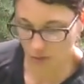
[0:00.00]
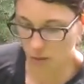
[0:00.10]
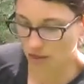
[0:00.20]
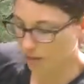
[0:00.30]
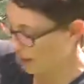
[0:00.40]
for
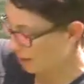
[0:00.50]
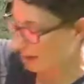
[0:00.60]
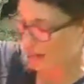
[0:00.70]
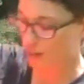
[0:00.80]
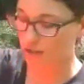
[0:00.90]
when you're
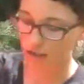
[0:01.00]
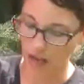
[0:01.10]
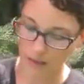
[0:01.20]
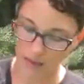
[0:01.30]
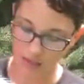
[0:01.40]
backpacking or
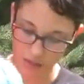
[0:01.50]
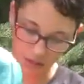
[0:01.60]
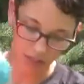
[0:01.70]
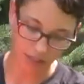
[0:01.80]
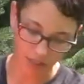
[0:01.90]
climbing and you
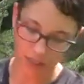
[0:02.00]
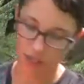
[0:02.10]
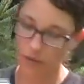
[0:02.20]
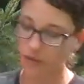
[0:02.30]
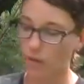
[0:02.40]
just need to
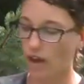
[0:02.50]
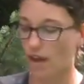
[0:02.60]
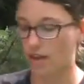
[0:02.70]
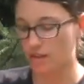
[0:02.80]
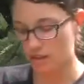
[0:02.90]
stow it
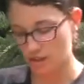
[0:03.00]
away